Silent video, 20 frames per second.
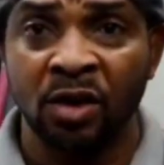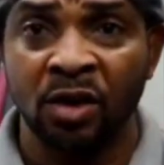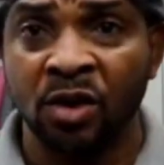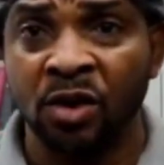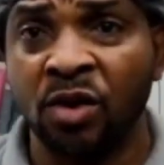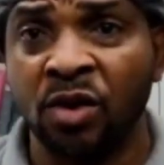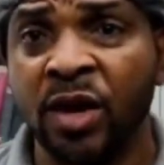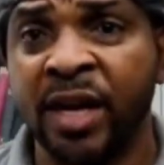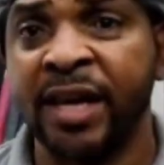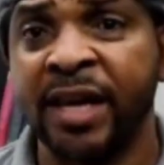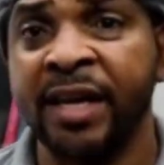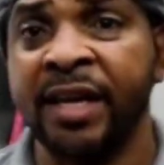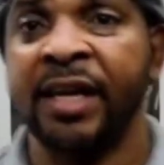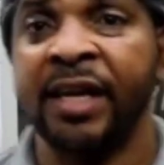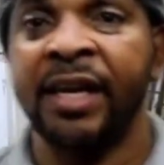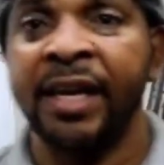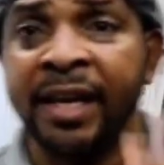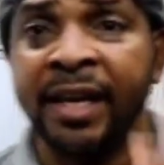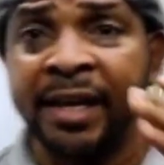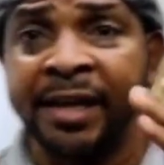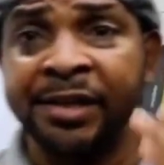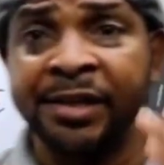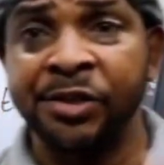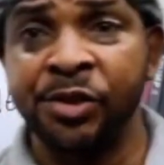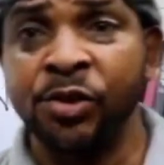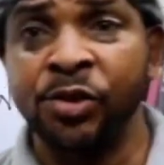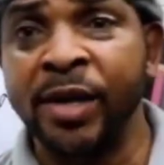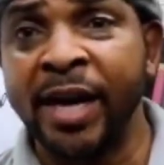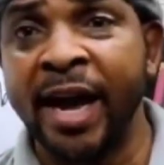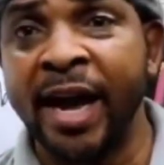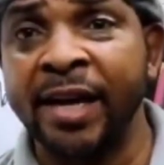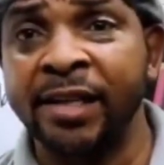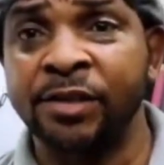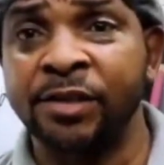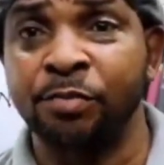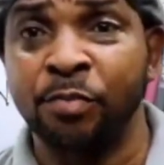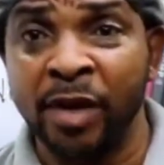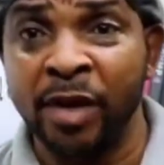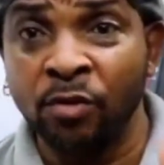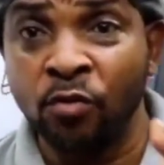Okay, you guys
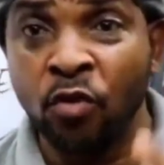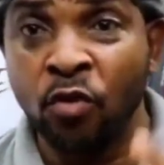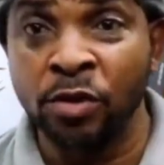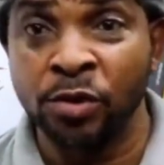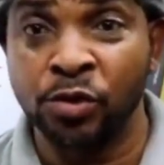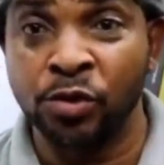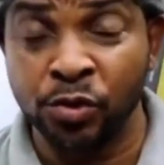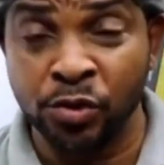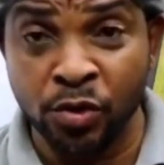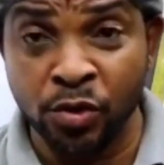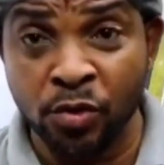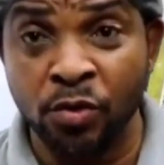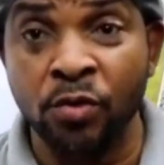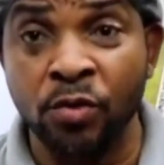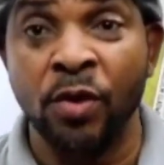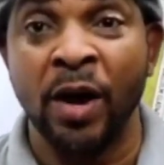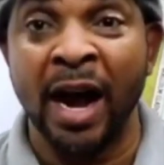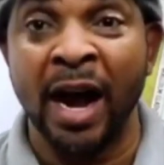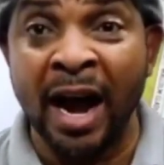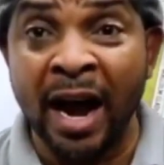may want to know